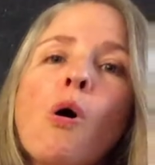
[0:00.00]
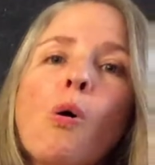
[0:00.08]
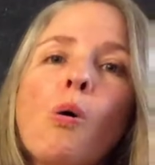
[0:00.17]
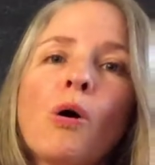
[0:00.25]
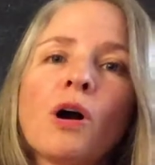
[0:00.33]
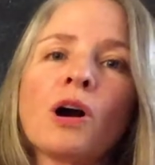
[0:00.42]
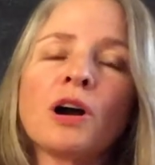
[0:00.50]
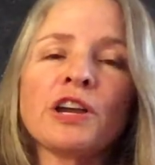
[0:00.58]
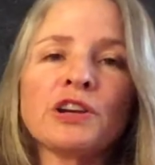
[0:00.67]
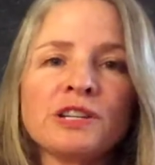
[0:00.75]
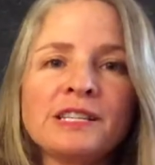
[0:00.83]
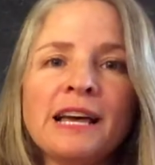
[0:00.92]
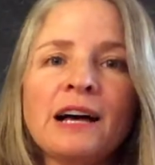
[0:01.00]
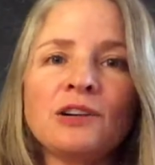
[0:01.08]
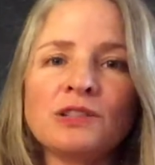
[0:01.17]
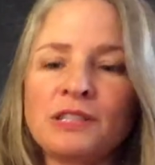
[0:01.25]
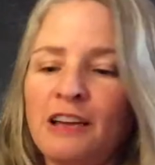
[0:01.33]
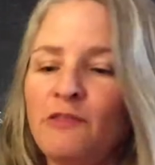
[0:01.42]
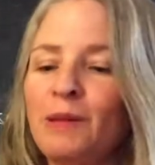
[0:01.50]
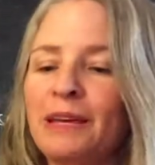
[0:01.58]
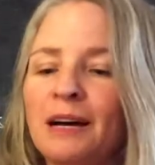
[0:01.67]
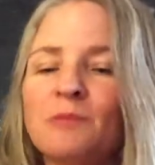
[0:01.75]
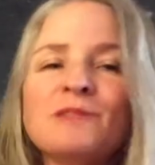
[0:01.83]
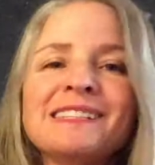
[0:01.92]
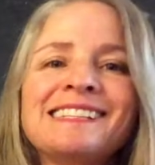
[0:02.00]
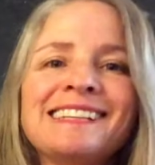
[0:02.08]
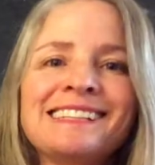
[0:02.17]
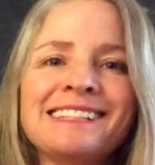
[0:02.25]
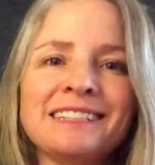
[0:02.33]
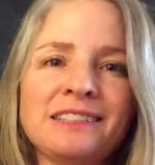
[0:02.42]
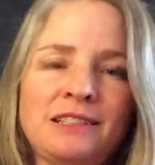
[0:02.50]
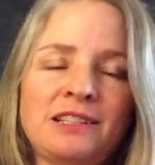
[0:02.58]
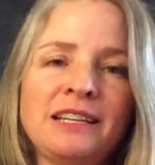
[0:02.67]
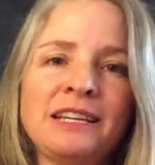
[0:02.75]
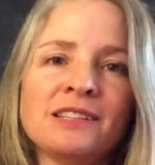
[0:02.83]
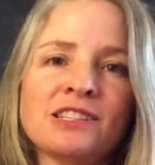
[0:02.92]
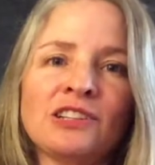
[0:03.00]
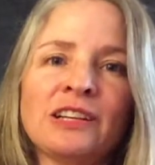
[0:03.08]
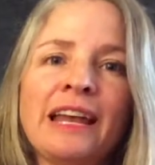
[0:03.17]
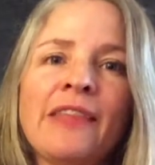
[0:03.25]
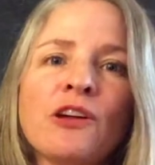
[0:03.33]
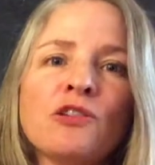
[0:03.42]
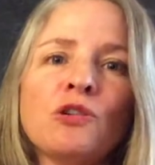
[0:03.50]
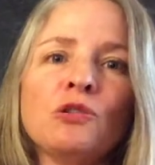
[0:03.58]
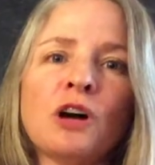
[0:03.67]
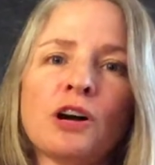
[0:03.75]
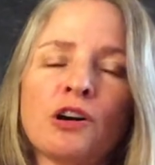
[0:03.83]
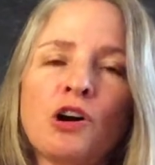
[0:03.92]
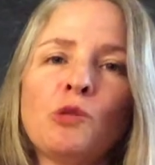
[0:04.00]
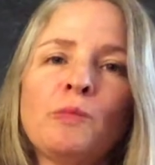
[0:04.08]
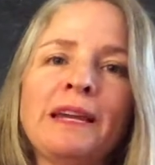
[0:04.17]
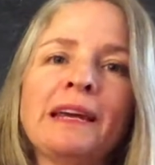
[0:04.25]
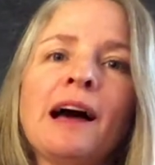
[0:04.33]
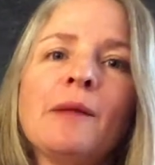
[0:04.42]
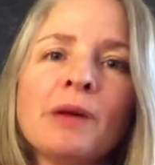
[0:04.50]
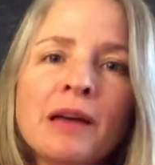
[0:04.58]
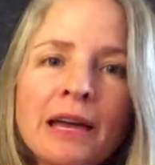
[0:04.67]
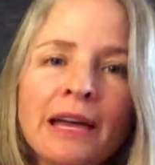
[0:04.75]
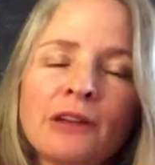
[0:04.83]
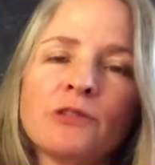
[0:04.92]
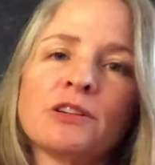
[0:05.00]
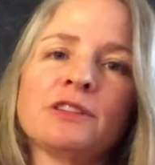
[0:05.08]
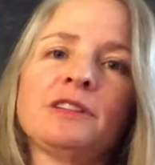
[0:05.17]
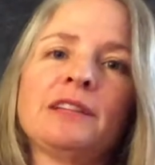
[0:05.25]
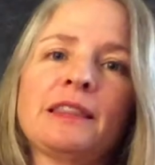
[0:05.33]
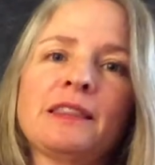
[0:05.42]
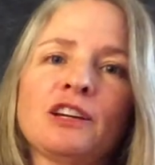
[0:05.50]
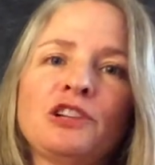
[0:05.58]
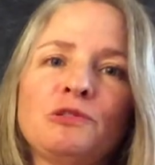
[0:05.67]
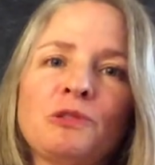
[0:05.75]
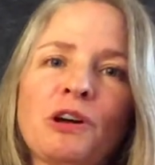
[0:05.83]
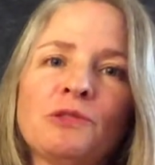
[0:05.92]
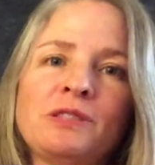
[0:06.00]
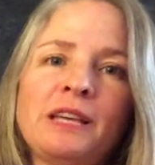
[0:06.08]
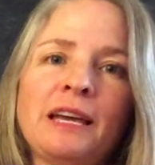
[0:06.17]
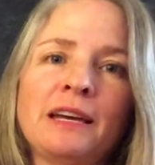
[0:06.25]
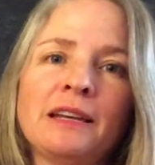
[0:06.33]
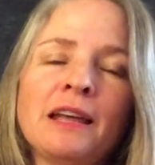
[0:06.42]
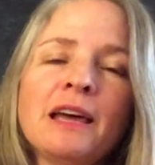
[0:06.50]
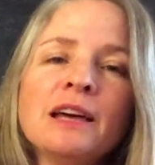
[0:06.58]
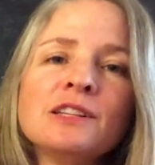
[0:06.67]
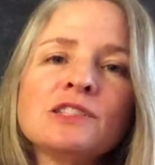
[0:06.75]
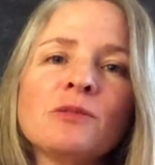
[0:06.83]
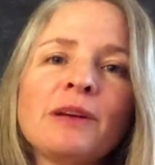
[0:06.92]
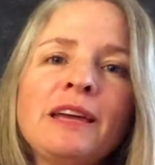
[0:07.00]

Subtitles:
or your cells have become resistant to the insulin and they're no longer opening up in order to let the glucose in. So